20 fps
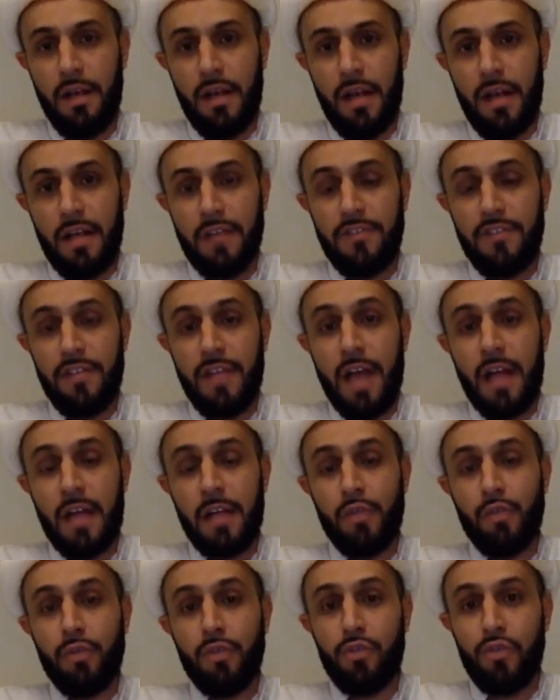on
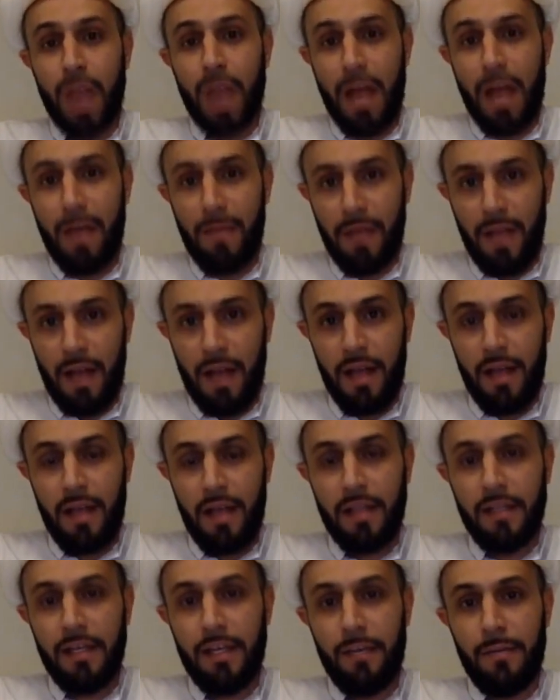Ziyaratul Jami'a
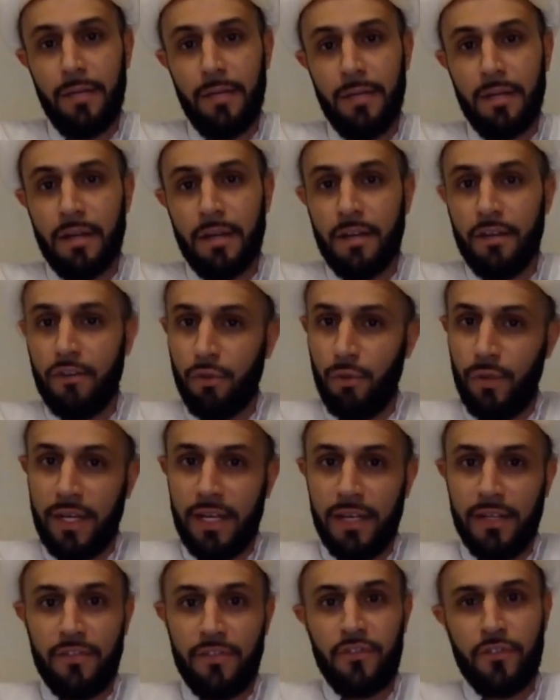al Kabira, so we
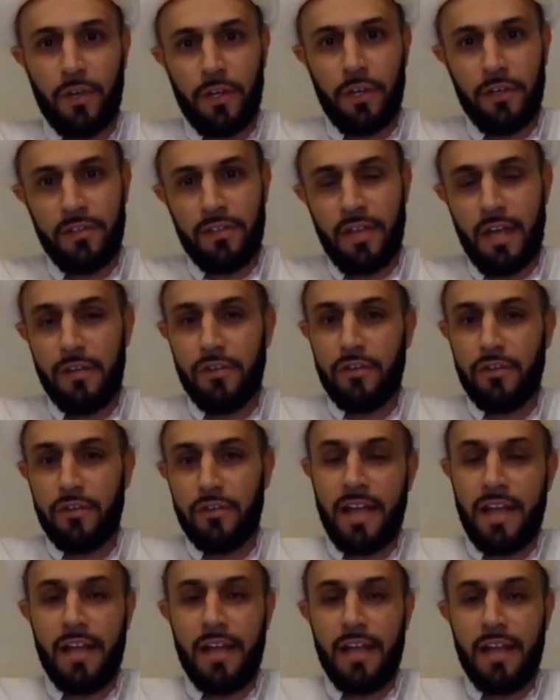can start to
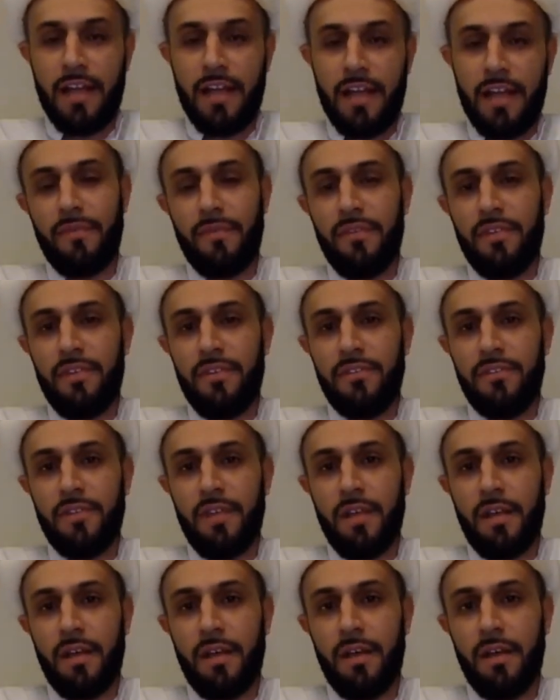understand some of
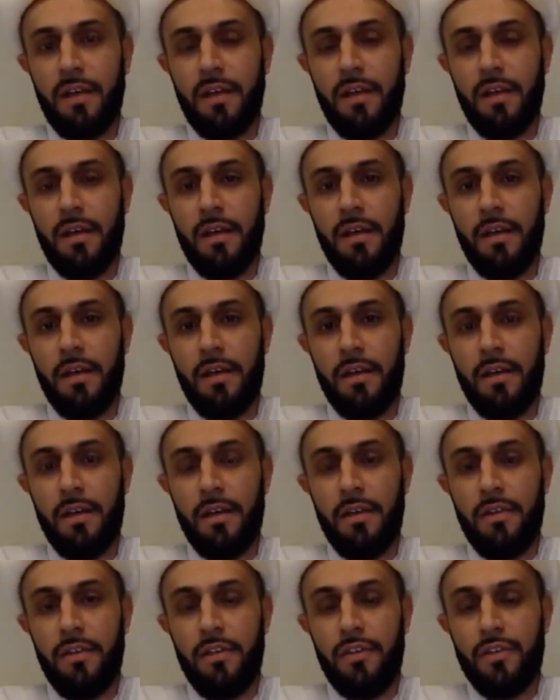these uh,
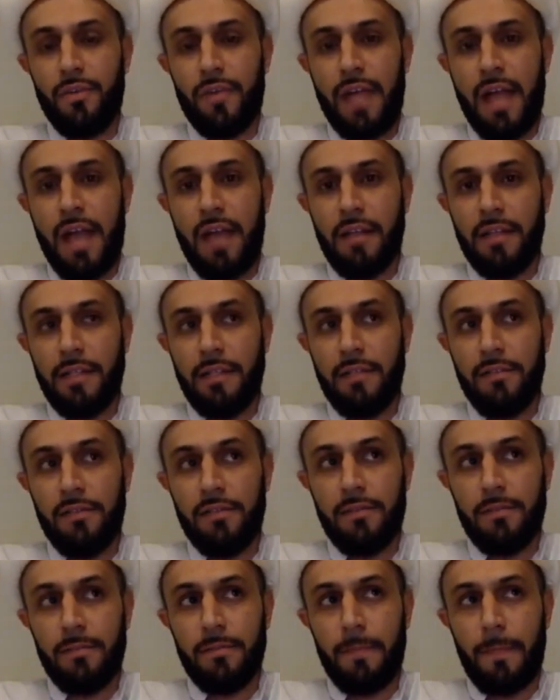these
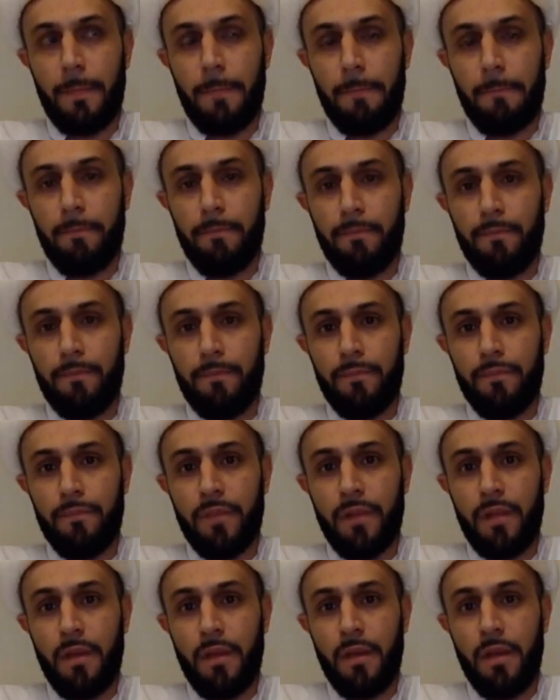realities.
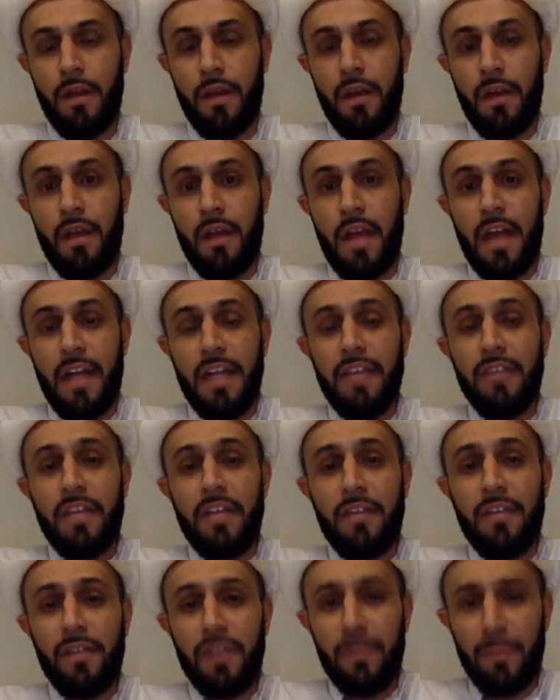Inshallah. And
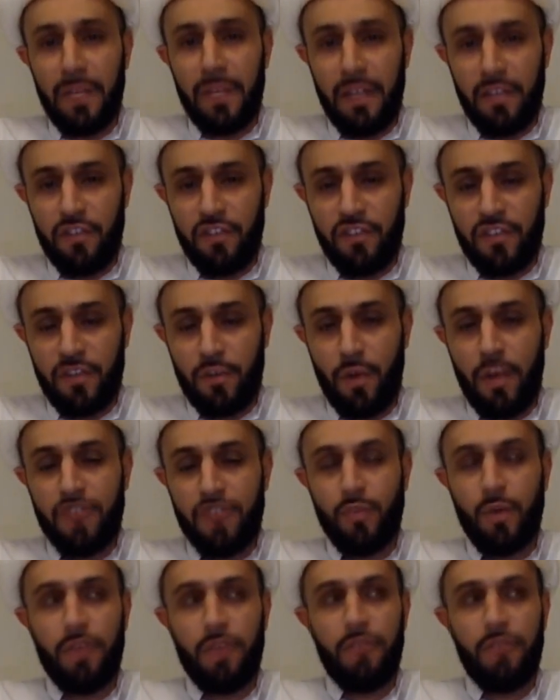even, I mean, just
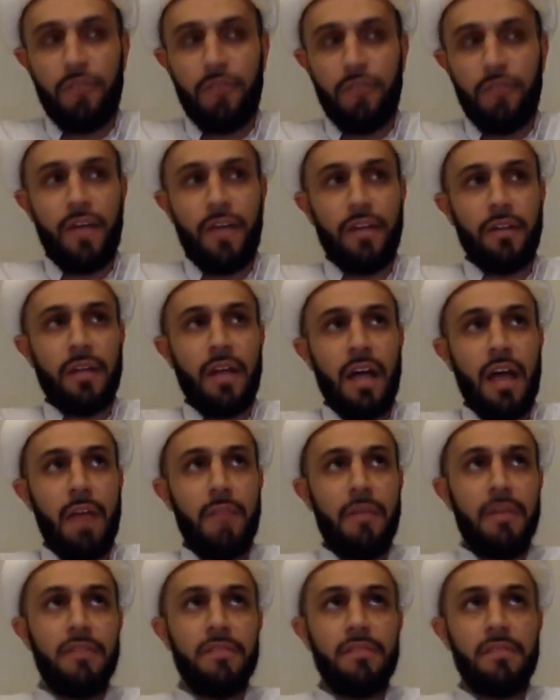as one final
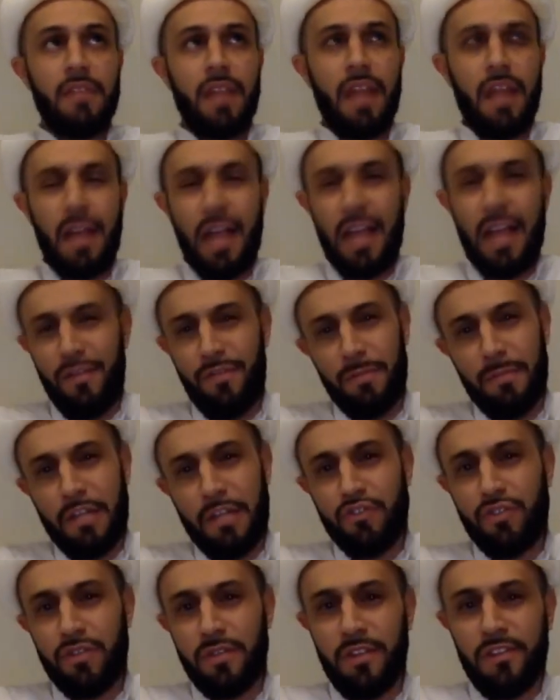comment, and I, I even
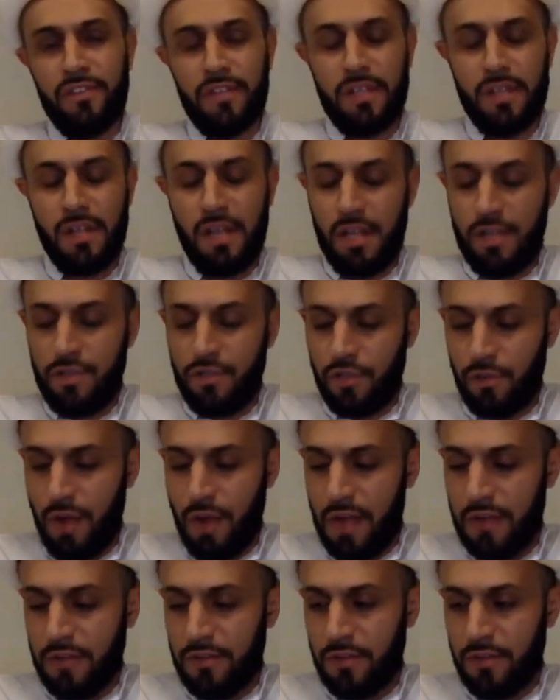mentioned this in, in
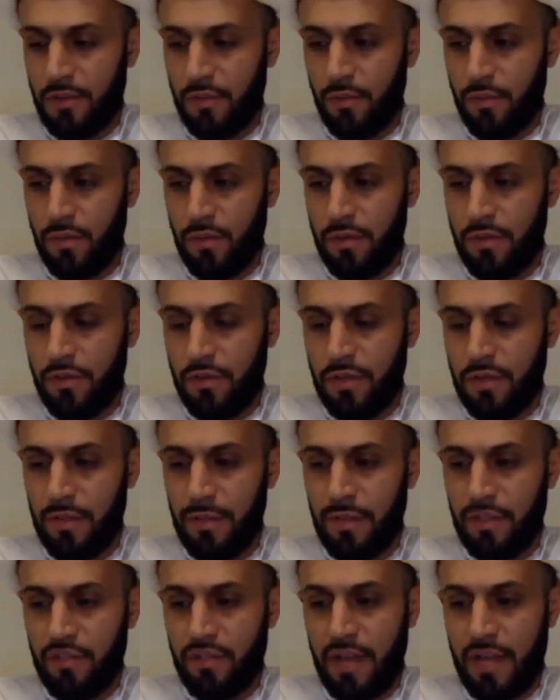Toronto when, during the
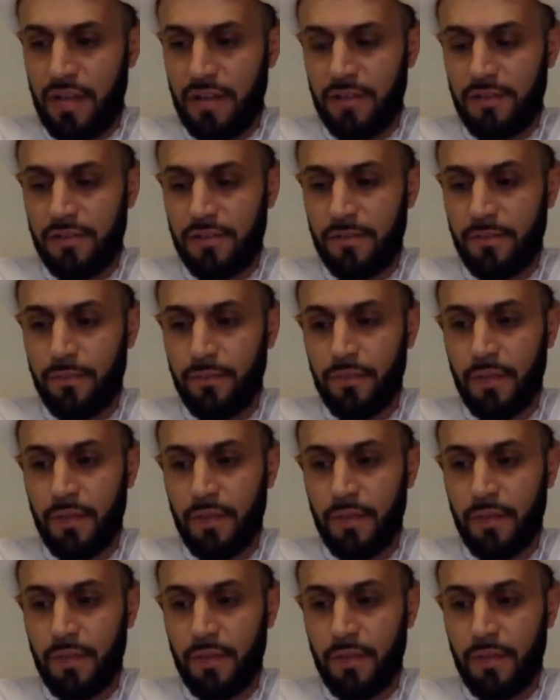Majalis,